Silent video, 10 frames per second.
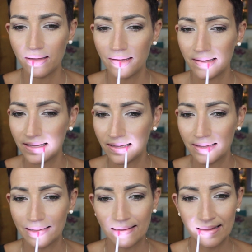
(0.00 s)

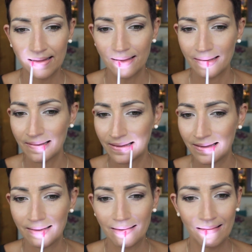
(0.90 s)

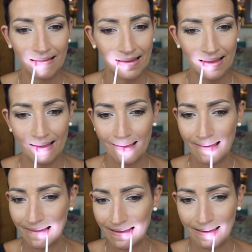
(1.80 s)

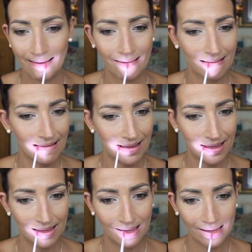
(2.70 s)

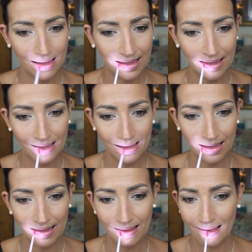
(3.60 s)

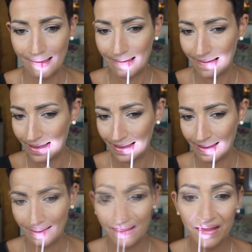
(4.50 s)

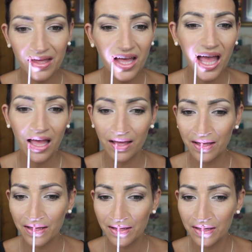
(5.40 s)

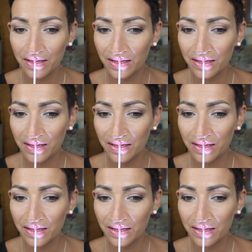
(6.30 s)
(silence)